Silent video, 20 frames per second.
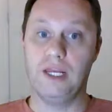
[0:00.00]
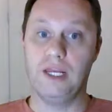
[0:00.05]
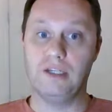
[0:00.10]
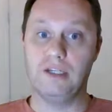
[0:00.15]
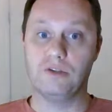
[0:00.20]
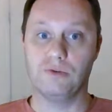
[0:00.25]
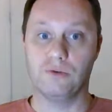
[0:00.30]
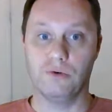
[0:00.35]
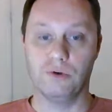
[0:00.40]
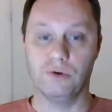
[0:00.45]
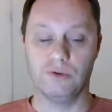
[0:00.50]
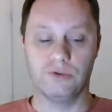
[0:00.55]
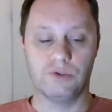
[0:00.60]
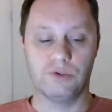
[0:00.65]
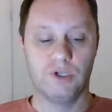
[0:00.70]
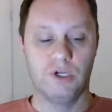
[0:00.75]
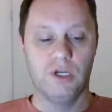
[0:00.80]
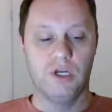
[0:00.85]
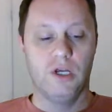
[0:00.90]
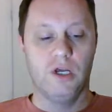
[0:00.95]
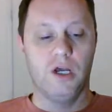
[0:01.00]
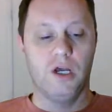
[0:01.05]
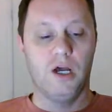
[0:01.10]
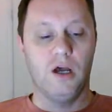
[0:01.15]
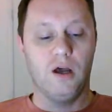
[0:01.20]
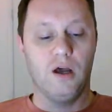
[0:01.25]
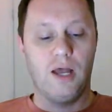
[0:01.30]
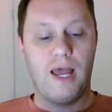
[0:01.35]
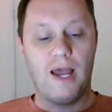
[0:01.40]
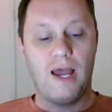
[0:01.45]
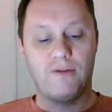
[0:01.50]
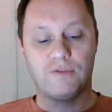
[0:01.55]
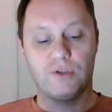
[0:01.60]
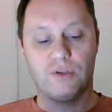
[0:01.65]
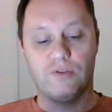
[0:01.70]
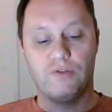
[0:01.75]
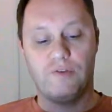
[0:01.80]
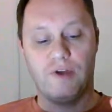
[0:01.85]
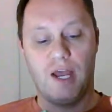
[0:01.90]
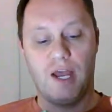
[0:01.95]
indoors
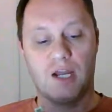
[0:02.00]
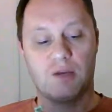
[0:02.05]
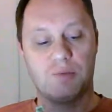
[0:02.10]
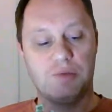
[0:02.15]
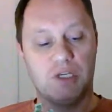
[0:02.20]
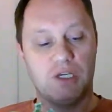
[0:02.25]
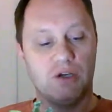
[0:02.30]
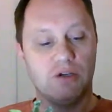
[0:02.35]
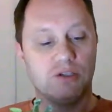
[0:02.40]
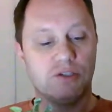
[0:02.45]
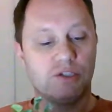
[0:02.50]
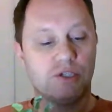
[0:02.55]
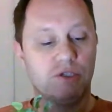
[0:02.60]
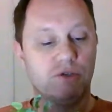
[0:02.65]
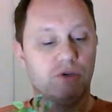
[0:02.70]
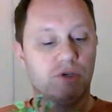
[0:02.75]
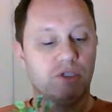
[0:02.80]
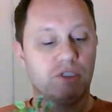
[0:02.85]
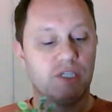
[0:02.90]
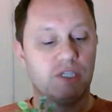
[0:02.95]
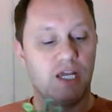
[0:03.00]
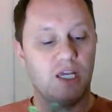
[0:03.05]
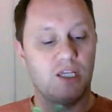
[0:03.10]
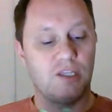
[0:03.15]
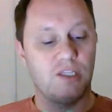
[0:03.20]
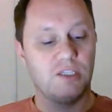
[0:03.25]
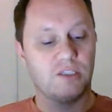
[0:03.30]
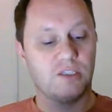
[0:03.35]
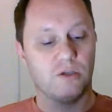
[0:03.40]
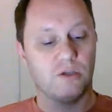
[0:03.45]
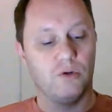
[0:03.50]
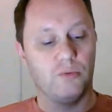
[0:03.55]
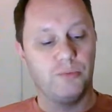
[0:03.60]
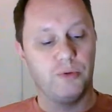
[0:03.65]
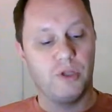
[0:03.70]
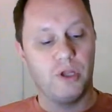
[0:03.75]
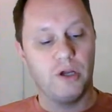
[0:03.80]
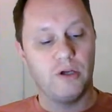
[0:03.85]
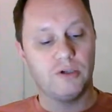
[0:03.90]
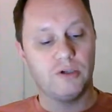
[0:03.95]
after the fact, because you can take these little
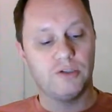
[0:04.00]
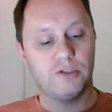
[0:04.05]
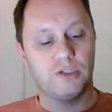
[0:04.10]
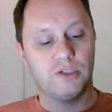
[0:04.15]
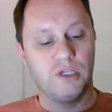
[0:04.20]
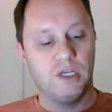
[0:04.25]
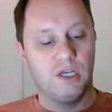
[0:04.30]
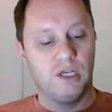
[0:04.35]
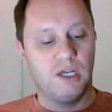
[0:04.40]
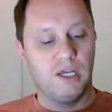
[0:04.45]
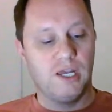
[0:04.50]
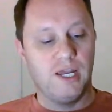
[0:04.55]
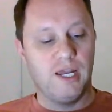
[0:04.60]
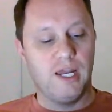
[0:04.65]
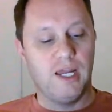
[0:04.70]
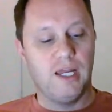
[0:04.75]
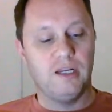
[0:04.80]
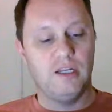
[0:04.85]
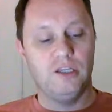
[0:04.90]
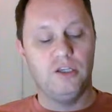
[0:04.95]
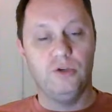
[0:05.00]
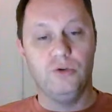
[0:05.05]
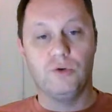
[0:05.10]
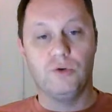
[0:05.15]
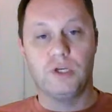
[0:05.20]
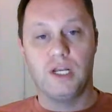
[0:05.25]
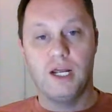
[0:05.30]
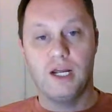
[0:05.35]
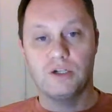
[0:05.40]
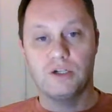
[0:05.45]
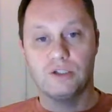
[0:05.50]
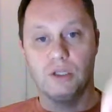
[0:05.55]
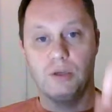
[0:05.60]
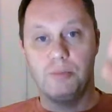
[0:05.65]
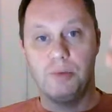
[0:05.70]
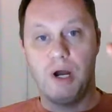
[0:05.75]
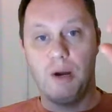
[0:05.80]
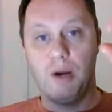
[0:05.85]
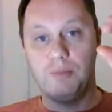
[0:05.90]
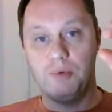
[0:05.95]
plugs and you can actually
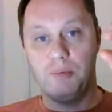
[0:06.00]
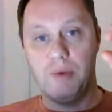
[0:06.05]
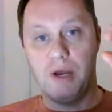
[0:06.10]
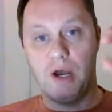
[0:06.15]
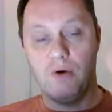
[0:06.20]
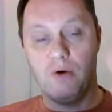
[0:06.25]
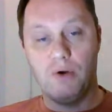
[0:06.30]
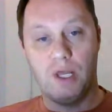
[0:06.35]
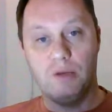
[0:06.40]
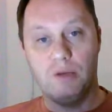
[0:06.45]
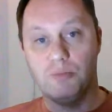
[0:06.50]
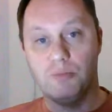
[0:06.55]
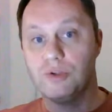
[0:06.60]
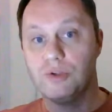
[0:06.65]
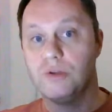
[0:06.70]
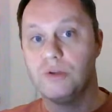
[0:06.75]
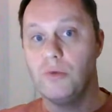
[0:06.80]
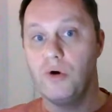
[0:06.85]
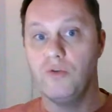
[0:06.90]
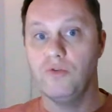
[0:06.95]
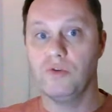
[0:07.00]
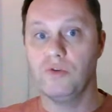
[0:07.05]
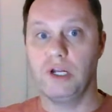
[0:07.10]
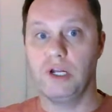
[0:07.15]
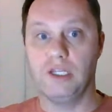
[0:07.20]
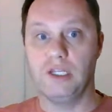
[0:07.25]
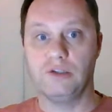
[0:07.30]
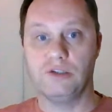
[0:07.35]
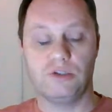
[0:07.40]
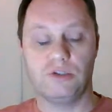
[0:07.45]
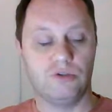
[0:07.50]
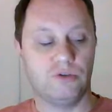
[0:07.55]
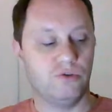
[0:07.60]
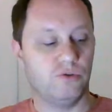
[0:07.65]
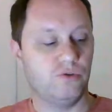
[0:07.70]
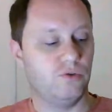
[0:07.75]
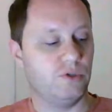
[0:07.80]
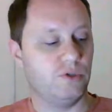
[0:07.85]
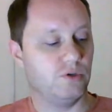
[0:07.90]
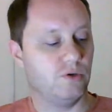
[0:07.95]
pop them out and put them over
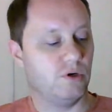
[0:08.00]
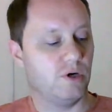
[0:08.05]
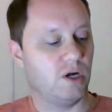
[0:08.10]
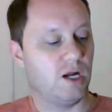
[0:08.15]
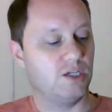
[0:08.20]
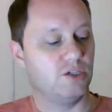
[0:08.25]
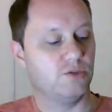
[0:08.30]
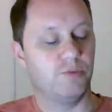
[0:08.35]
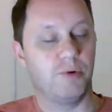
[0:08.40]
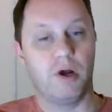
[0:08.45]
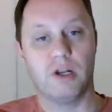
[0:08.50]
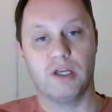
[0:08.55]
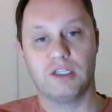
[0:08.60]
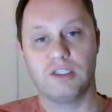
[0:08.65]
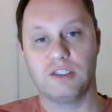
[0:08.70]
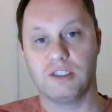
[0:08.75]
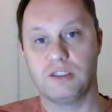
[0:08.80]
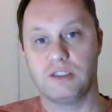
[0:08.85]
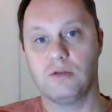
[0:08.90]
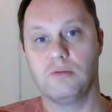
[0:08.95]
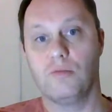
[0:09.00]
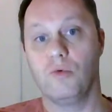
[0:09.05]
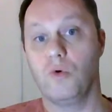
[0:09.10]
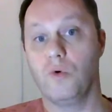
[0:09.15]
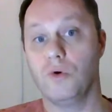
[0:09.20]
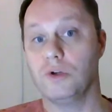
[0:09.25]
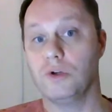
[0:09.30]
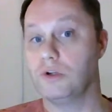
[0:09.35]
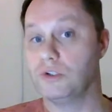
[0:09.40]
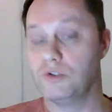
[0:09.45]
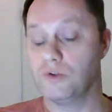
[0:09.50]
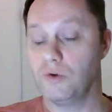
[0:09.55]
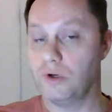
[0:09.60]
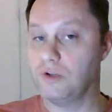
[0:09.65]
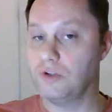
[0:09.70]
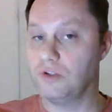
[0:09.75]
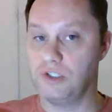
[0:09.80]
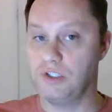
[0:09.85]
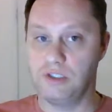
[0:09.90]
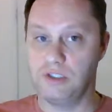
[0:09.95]
into your hydroponic system or your
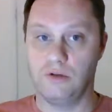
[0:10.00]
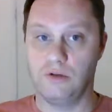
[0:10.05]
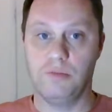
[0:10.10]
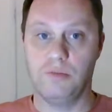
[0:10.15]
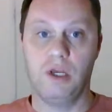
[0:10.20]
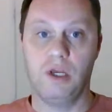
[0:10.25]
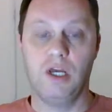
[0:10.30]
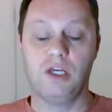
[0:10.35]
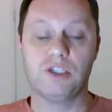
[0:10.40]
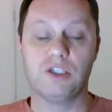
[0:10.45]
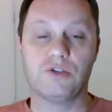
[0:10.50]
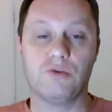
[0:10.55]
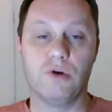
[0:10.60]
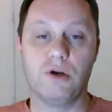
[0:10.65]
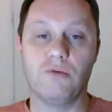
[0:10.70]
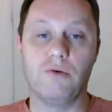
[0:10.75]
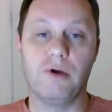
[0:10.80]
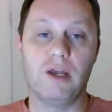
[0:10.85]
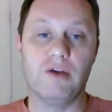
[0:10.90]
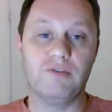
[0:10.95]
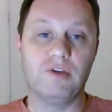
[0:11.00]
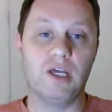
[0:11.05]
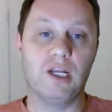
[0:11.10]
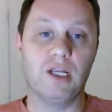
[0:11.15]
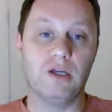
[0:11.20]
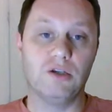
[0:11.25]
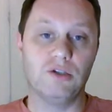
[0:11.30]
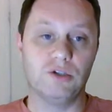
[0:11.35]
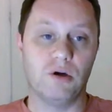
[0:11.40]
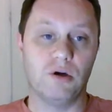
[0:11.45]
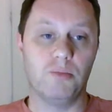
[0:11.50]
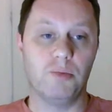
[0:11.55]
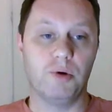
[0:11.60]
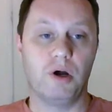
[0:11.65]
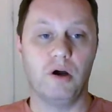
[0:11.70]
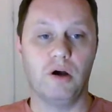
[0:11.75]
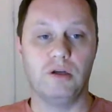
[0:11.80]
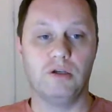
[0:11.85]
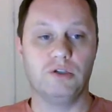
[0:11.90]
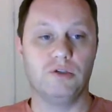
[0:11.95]
soil system. It's a great way of getting a jump
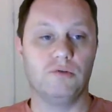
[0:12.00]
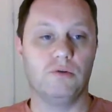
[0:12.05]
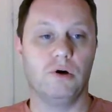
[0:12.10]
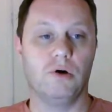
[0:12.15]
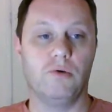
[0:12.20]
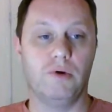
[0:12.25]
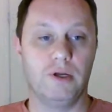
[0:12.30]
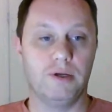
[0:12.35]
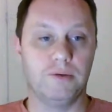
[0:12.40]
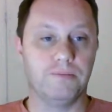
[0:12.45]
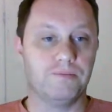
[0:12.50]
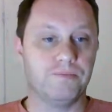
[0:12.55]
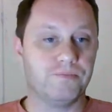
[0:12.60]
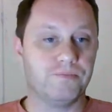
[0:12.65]
on growing.